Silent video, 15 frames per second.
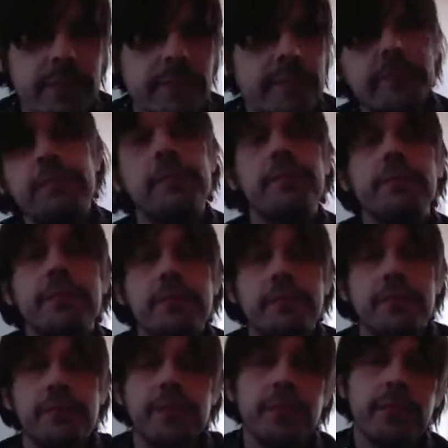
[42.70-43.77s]

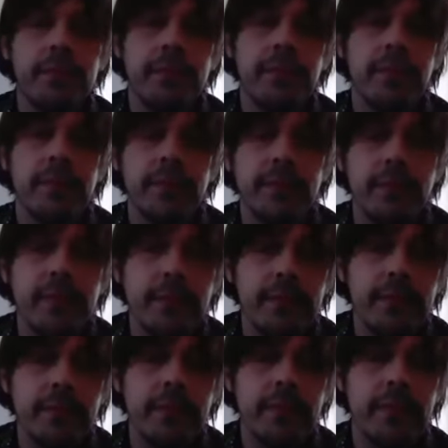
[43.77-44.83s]

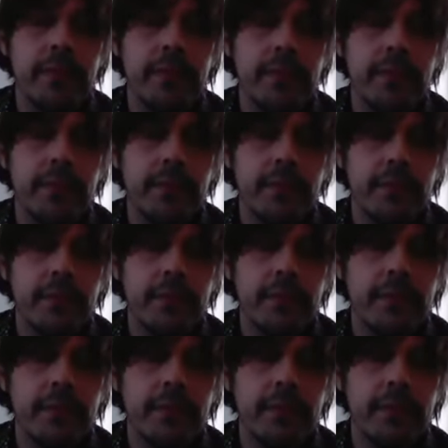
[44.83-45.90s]

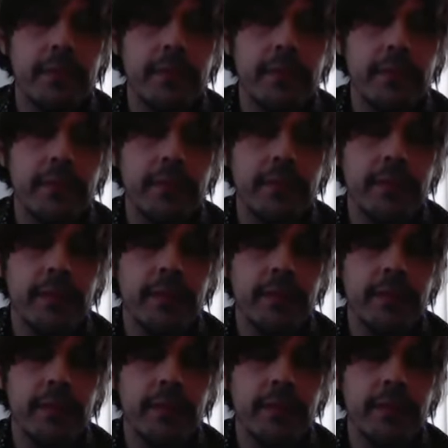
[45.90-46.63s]
No words are spoken by the person on screen.